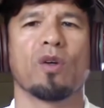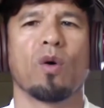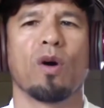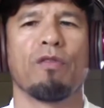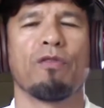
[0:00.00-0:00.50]

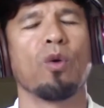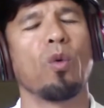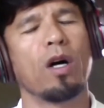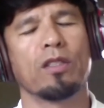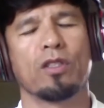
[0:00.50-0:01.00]
Or if you
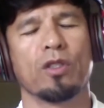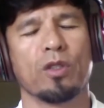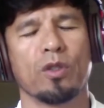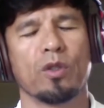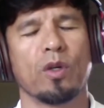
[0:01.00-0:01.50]
want
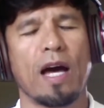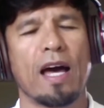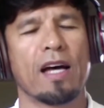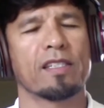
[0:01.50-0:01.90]
to ask